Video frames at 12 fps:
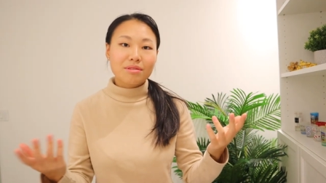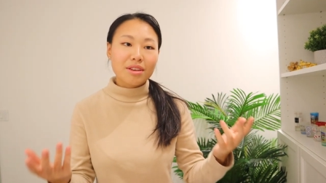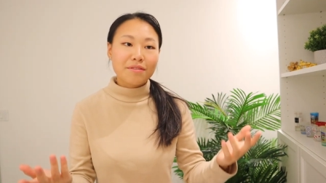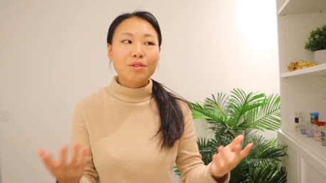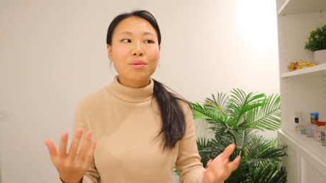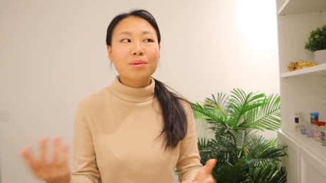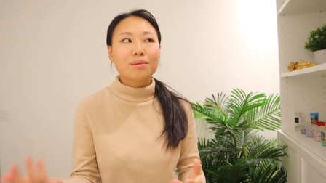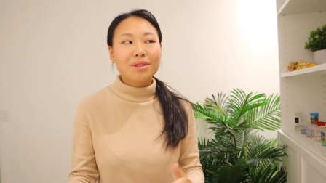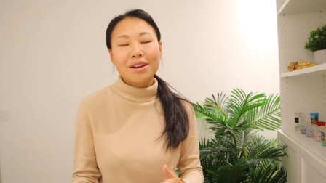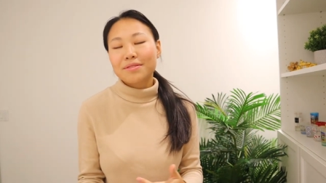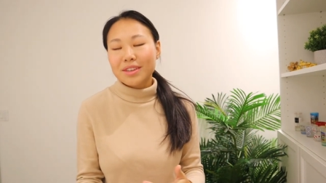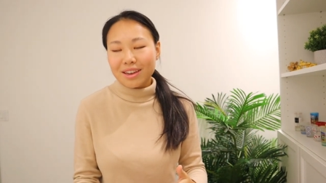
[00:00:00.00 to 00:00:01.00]
if you're
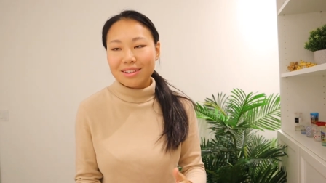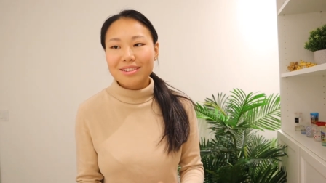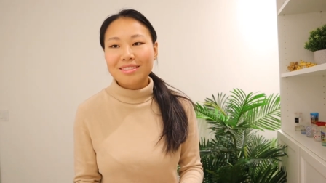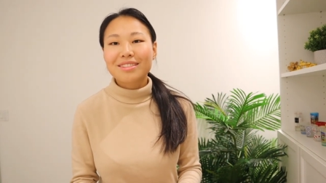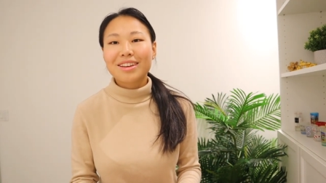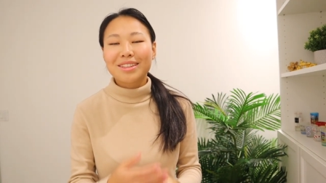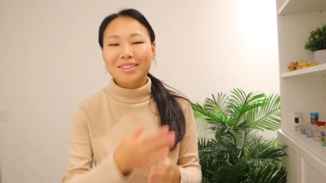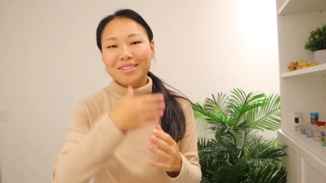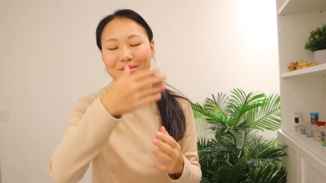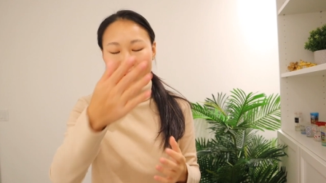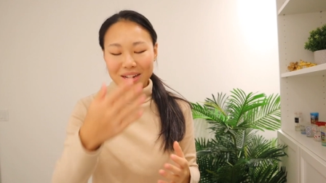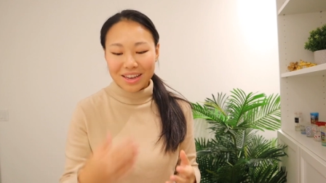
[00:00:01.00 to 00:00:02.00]
left-handed then
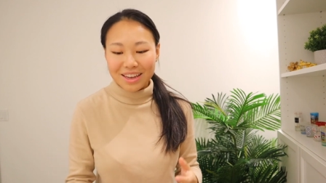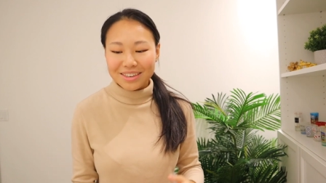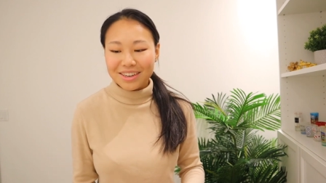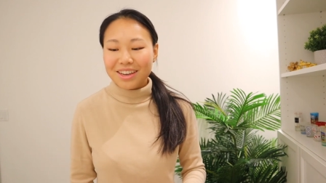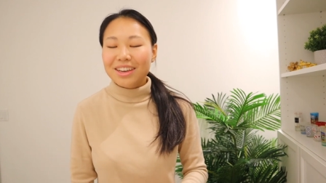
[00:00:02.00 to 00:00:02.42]
right hand